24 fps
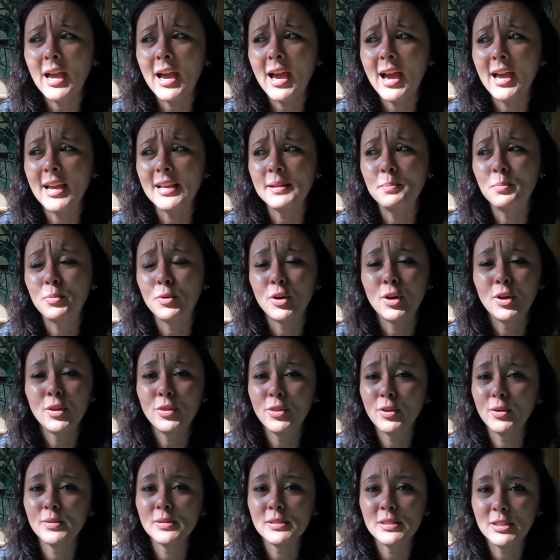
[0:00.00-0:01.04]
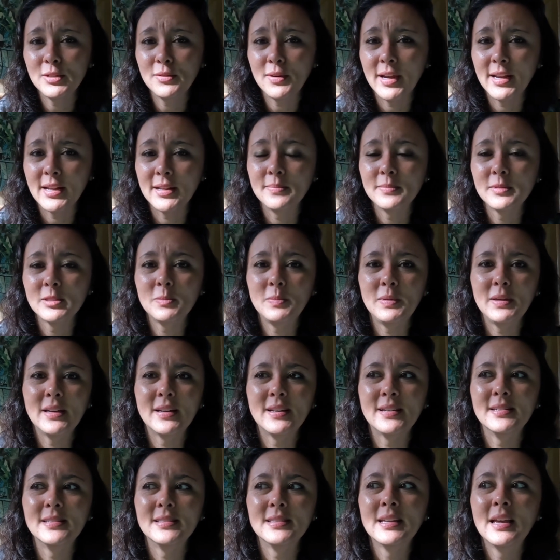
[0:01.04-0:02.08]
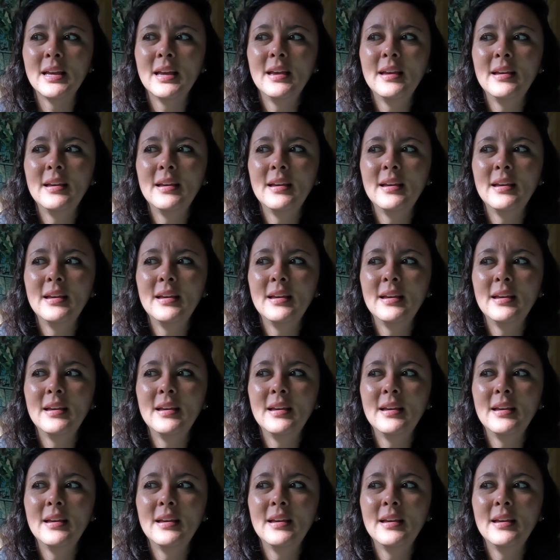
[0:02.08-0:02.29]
I brought those two items because